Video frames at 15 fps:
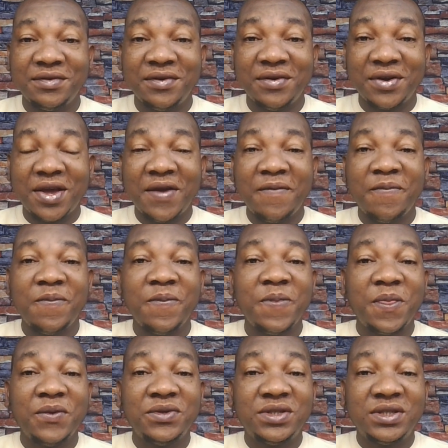Okay,
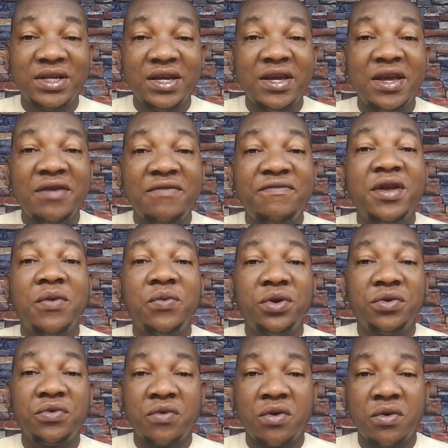to see if they will
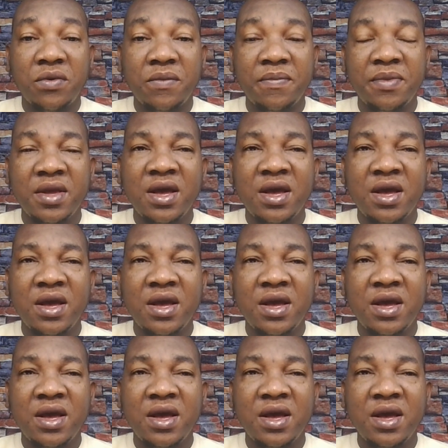grow.